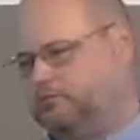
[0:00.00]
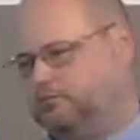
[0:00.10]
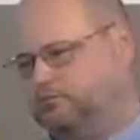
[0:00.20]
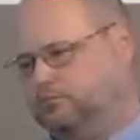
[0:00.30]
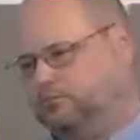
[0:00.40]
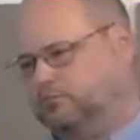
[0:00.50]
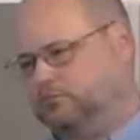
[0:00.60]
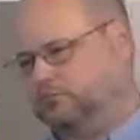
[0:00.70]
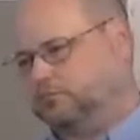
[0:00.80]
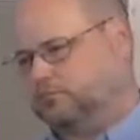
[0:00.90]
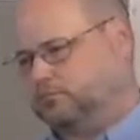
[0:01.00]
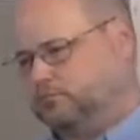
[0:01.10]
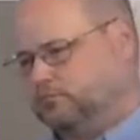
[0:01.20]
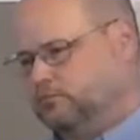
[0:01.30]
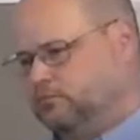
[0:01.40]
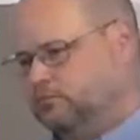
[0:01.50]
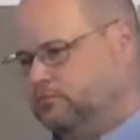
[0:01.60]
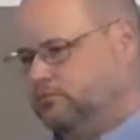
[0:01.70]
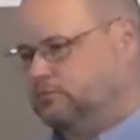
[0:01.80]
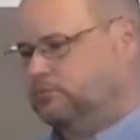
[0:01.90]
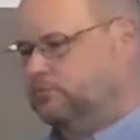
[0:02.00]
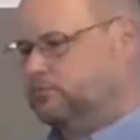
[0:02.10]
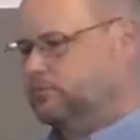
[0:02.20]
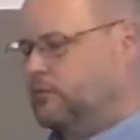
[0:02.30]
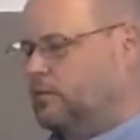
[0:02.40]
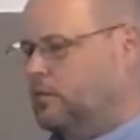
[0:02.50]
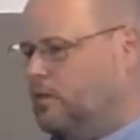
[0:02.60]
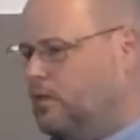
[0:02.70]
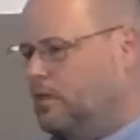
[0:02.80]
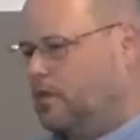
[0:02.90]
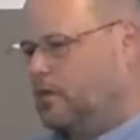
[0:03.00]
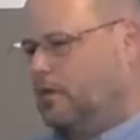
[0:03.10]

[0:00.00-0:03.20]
Nobody speaks.